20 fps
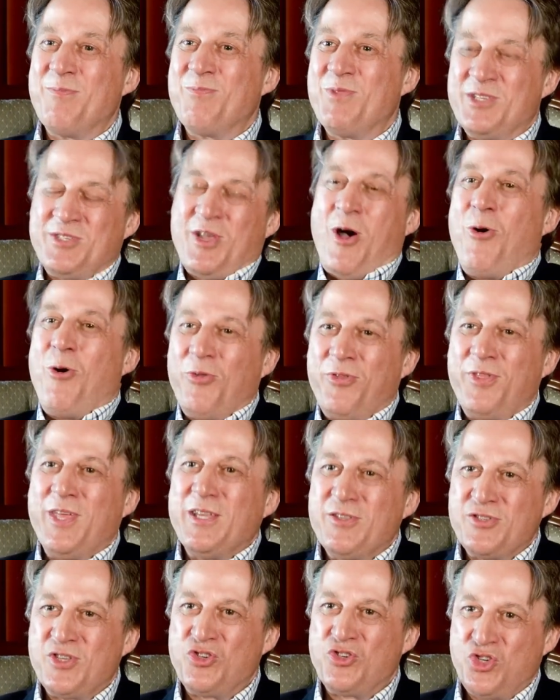this whole
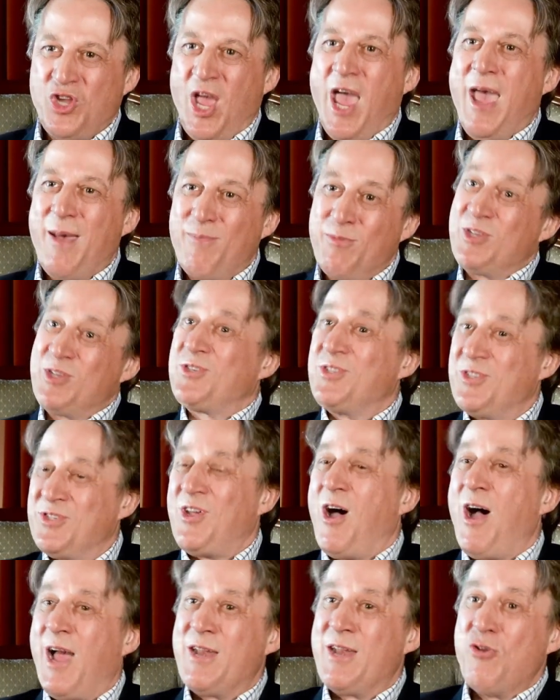thing's a sham that's
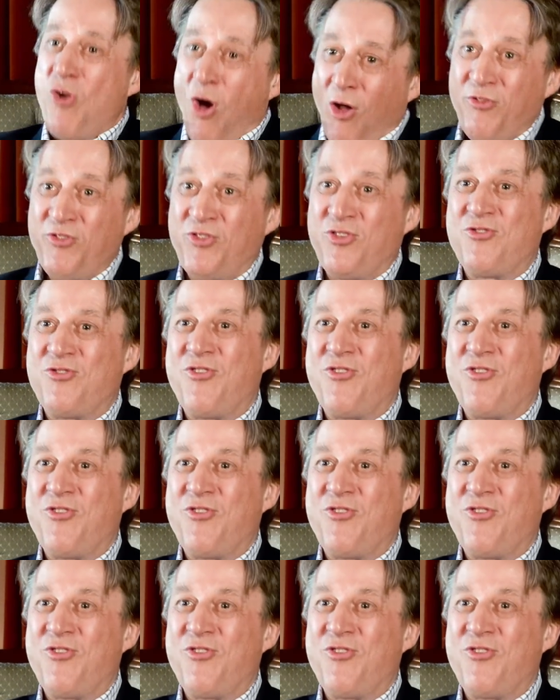designed not to